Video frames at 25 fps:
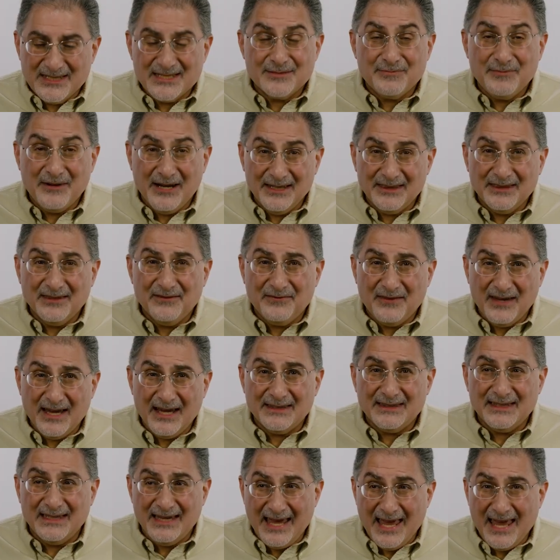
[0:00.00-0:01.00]
despite the
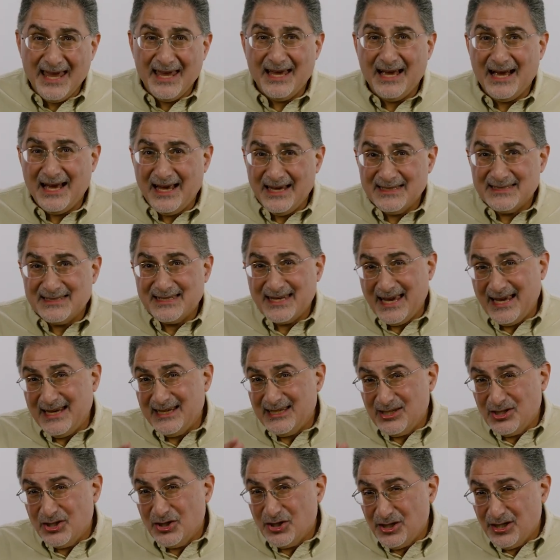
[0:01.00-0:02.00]
fact that A I is
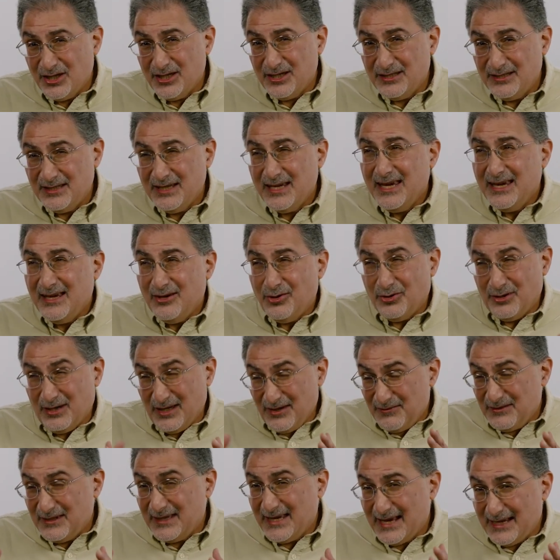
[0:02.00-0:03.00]
getting good or
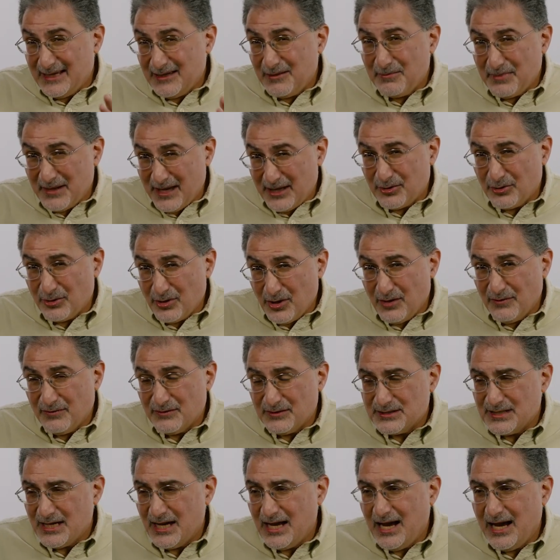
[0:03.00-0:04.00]
even getting better over
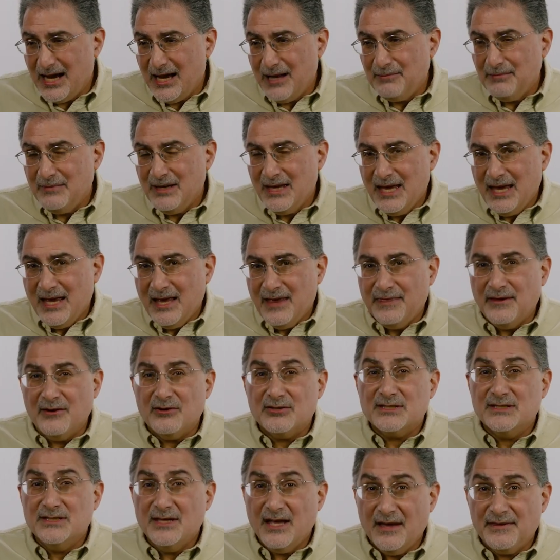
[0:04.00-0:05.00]
time,
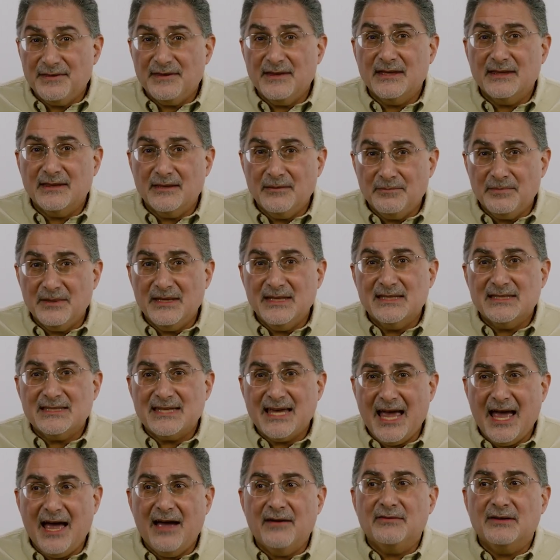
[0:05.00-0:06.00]
there's nothing that beats
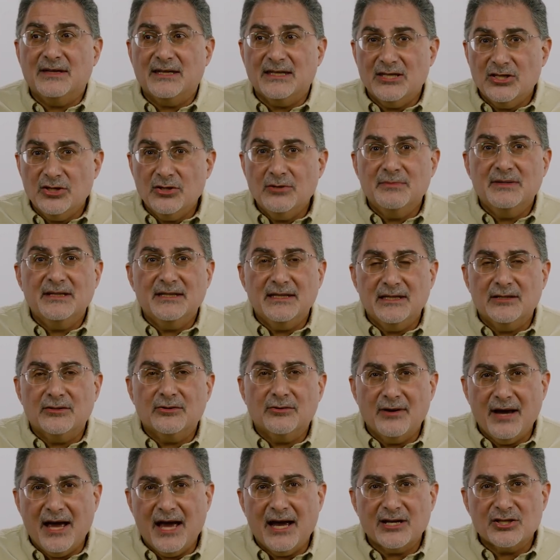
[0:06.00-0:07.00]
having human
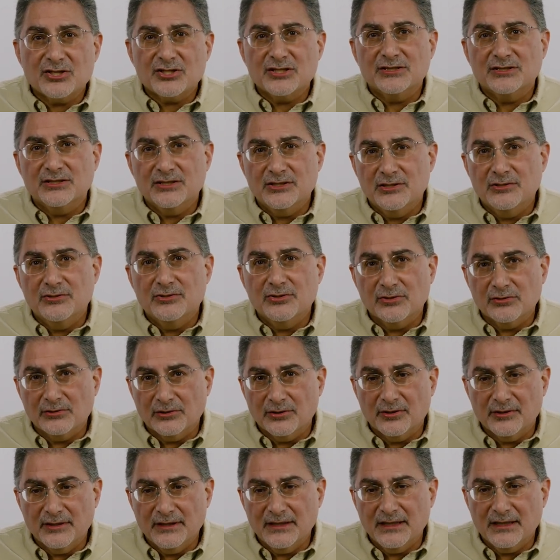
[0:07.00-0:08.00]
interaction to do your
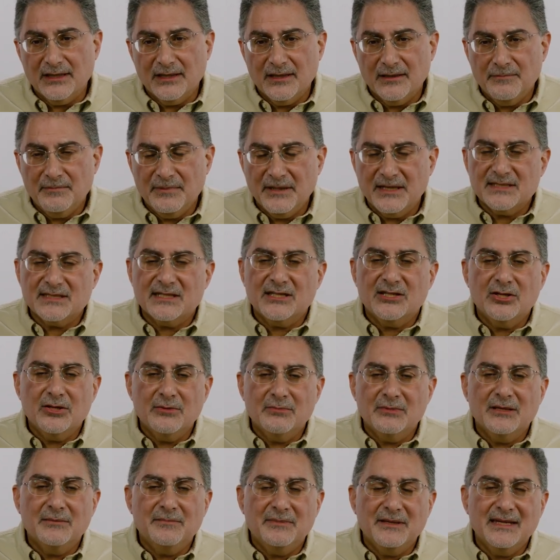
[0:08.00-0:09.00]
learning. Because a
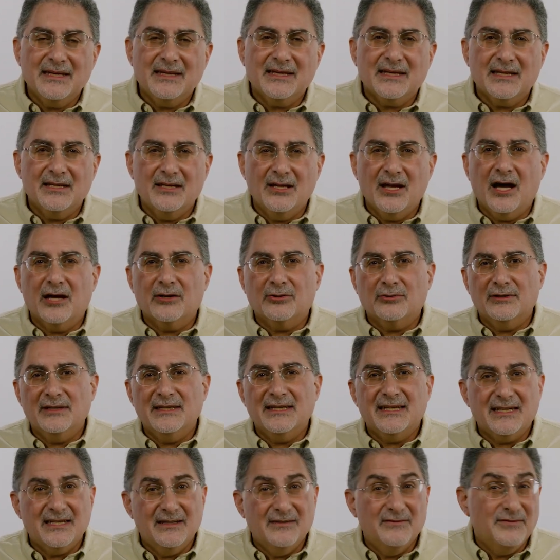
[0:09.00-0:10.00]
human being can not only
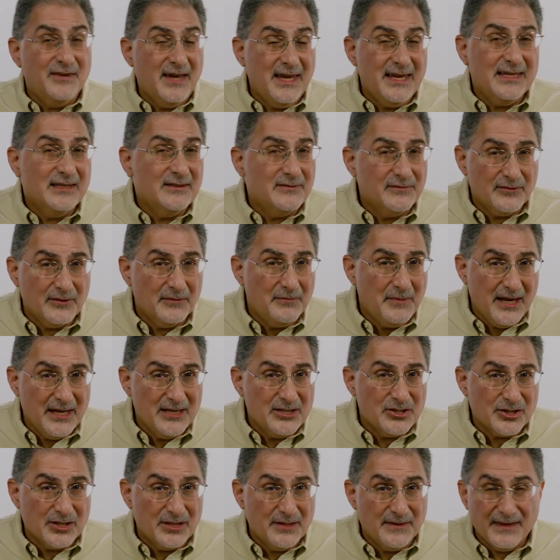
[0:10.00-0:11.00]
convey
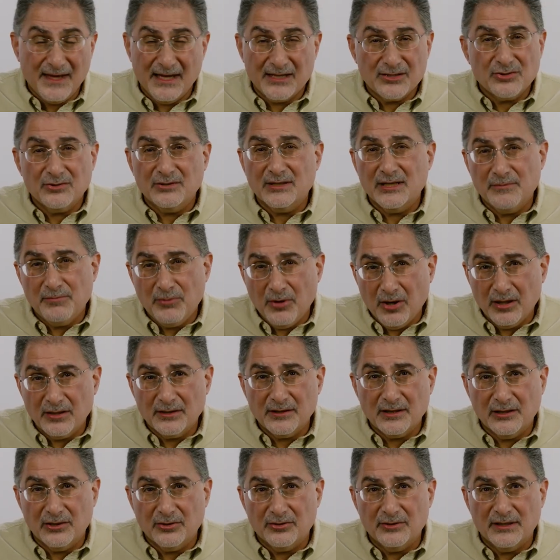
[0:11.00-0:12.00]
information, that's only part of
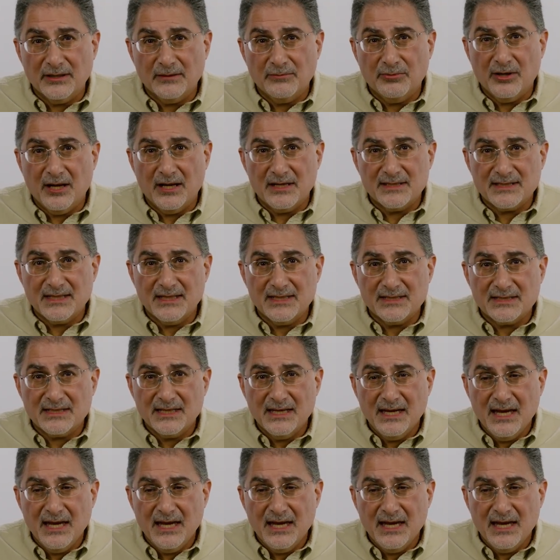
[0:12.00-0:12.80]
the learning process.